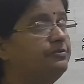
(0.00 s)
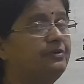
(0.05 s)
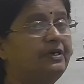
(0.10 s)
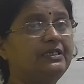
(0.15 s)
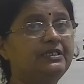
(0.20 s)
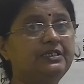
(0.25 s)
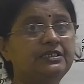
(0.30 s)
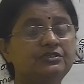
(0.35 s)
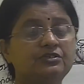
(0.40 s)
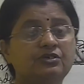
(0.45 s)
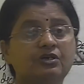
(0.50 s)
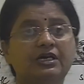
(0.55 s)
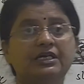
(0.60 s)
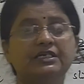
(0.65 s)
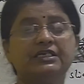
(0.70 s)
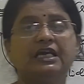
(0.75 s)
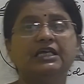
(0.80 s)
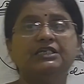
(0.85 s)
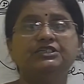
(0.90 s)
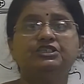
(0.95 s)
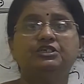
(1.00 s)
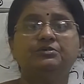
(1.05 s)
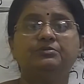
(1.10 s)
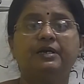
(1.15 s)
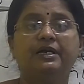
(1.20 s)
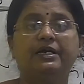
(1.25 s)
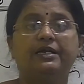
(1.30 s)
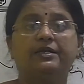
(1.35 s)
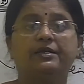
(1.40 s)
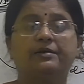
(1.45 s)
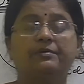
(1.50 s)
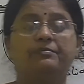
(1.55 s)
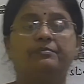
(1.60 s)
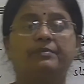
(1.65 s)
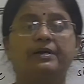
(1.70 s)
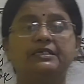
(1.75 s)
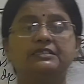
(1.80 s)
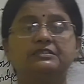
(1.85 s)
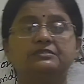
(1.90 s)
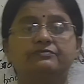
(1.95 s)
when this calcium ion
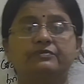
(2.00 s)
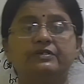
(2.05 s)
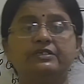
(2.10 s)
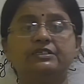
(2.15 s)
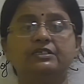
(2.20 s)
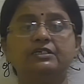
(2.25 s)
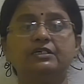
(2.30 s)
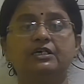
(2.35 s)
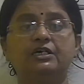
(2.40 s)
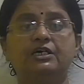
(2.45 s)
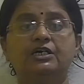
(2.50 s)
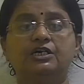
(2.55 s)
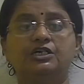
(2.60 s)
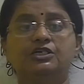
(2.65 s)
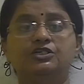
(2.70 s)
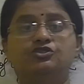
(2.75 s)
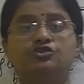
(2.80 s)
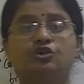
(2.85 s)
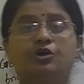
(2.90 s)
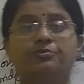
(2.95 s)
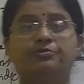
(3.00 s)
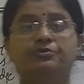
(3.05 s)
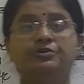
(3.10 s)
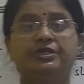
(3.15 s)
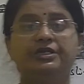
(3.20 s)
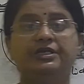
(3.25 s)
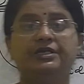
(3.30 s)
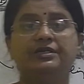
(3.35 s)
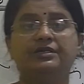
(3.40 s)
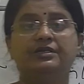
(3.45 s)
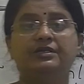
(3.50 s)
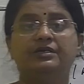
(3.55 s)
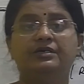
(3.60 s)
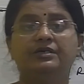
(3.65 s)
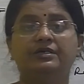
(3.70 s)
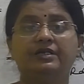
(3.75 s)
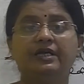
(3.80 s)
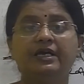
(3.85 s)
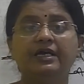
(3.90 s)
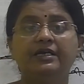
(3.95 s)
combines with troponin,
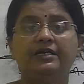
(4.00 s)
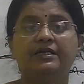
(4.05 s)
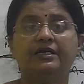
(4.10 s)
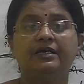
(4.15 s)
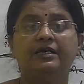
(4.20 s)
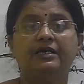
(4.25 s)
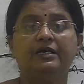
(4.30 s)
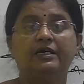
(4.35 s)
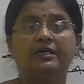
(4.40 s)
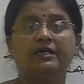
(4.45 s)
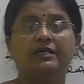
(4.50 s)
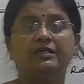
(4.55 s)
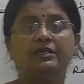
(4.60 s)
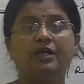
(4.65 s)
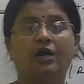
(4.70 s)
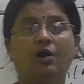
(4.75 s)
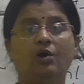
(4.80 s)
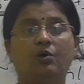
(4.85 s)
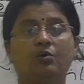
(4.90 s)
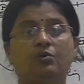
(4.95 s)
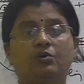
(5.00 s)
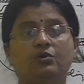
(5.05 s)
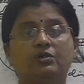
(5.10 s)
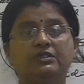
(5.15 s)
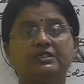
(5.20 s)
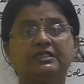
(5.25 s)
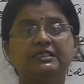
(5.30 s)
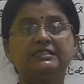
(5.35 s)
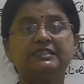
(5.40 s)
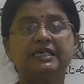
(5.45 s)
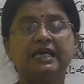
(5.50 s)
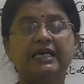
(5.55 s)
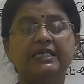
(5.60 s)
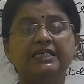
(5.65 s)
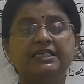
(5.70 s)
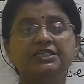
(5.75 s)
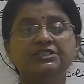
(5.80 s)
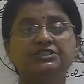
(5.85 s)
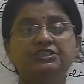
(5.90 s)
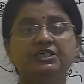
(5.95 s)
right? Now this
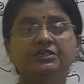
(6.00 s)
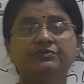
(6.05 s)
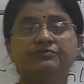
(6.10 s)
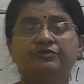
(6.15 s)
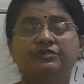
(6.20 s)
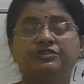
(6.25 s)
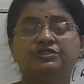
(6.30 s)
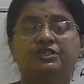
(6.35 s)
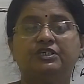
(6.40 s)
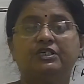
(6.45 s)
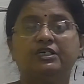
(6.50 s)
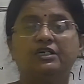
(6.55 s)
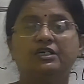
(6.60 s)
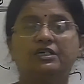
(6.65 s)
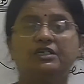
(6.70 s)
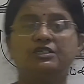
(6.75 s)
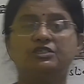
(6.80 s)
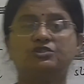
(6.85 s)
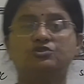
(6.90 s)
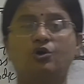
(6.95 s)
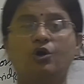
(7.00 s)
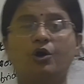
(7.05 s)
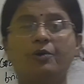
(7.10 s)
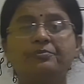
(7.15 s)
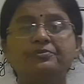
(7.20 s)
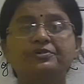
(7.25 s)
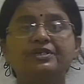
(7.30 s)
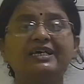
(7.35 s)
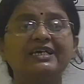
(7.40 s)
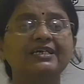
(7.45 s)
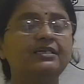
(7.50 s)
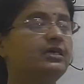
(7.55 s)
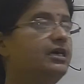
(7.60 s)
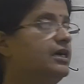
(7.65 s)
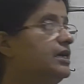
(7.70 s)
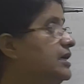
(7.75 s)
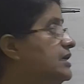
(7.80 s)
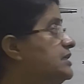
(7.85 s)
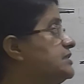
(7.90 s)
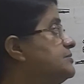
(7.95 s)
energy which here is obtained
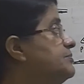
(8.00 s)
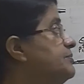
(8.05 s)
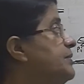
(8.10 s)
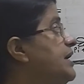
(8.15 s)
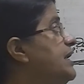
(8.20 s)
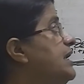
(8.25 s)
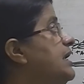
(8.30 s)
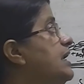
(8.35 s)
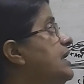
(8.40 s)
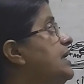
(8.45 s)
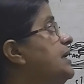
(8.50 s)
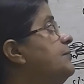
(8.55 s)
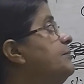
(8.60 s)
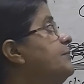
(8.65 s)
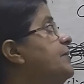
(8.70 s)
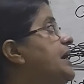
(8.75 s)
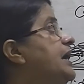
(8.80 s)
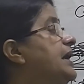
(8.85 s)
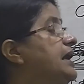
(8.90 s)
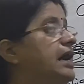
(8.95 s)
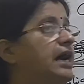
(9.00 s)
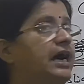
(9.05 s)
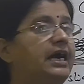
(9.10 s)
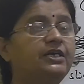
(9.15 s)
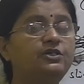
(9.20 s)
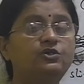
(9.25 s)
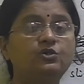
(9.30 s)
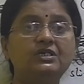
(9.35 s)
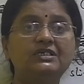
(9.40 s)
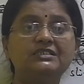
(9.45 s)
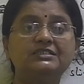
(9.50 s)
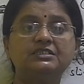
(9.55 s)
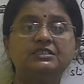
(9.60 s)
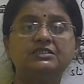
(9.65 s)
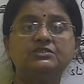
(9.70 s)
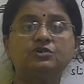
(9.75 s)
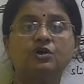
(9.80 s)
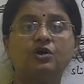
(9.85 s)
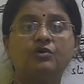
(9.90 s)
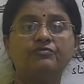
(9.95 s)
is mainly by
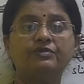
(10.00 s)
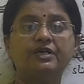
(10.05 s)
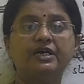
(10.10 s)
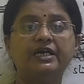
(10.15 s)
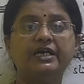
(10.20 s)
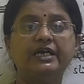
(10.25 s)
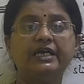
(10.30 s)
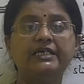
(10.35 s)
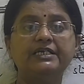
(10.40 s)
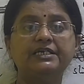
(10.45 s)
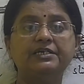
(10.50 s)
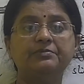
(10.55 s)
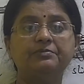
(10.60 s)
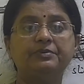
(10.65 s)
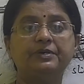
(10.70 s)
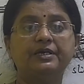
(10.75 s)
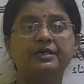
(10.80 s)
hydrolysis of the ATP.